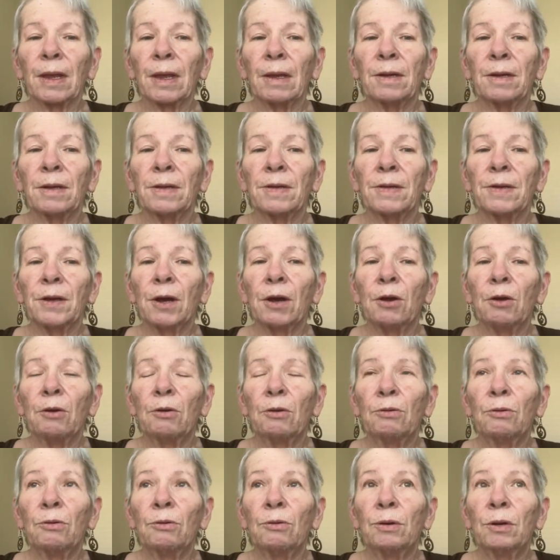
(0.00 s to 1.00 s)

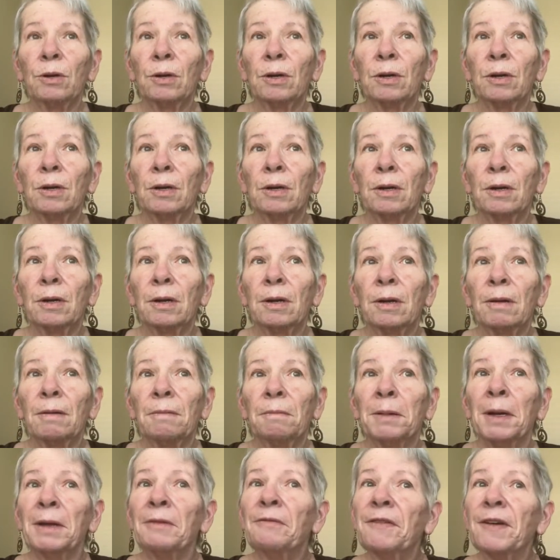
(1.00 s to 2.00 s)
So
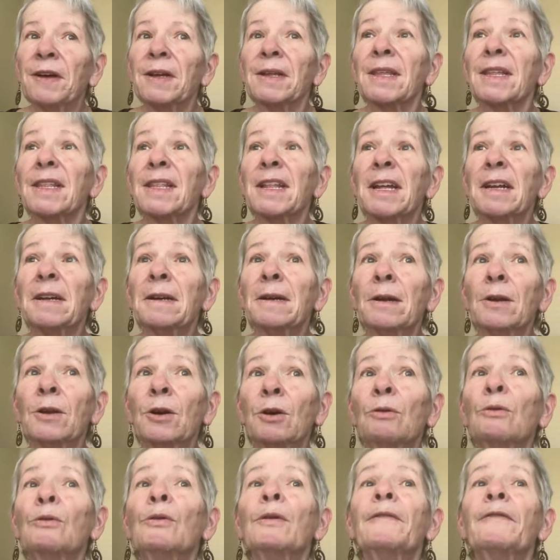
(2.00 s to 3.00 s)
my father didn't
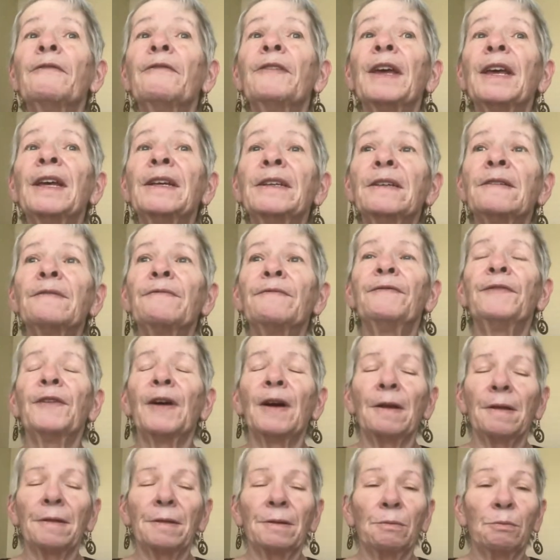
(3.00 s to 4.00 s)
know if his
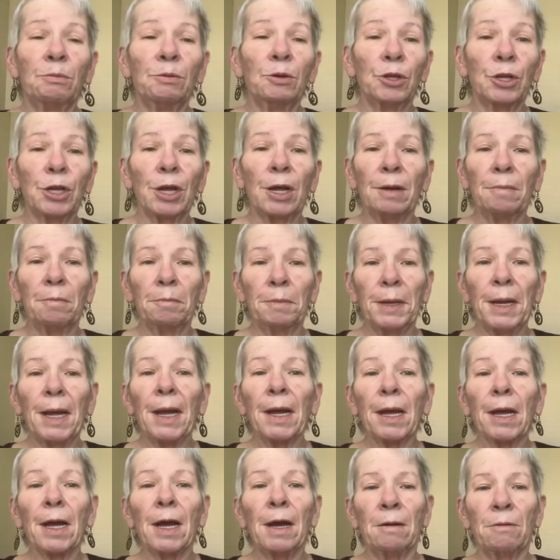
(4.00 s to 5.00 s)
father would come
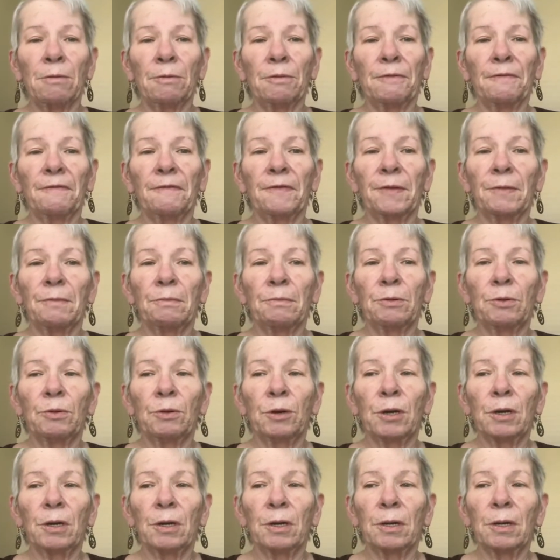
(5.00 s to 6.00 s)
back out of the
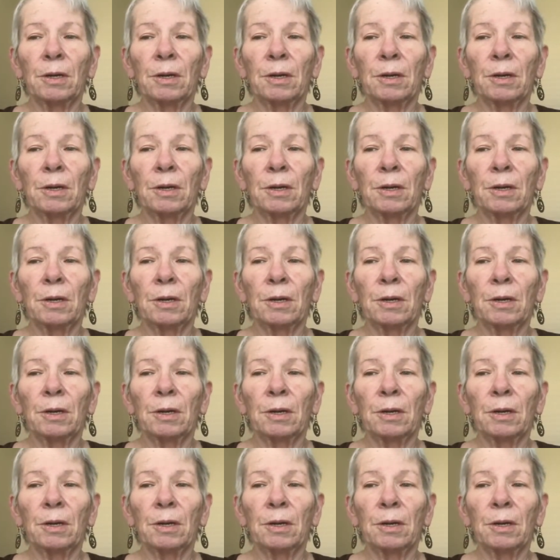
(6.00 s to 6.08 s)
war.